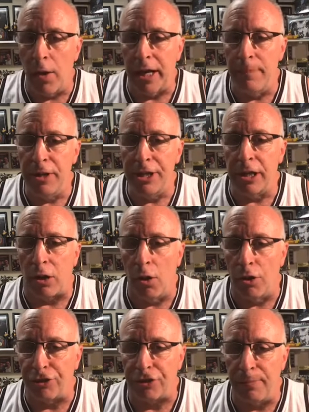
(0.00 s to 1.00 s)
I got a million
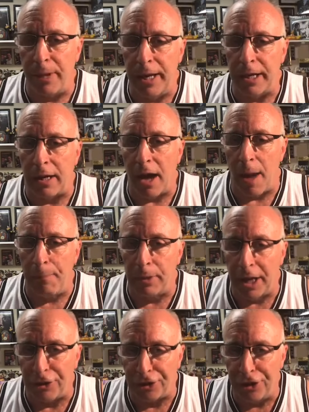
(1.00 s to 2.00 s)
calls to make. God
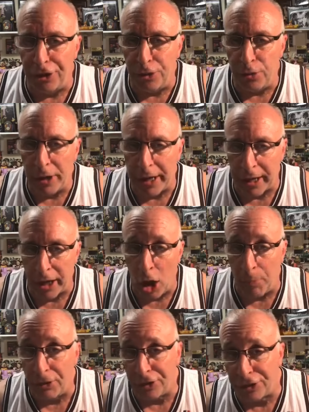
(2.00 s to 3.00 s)
bless you, and I
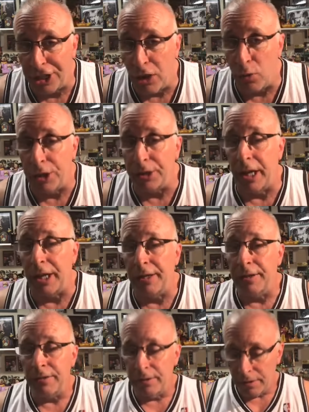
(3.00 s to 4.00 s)
hope to see you one God day.
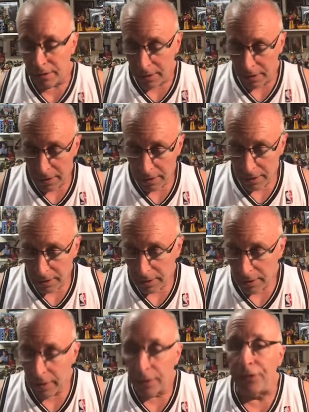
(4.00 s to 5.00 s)
Bless you. Thank you for
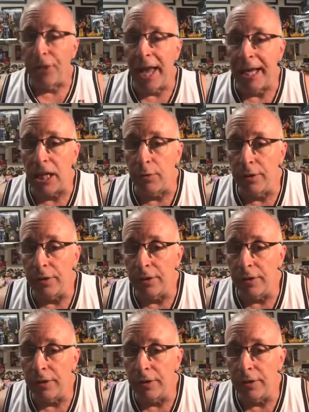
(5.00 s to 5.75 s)
calling. Thank, Thank you. you.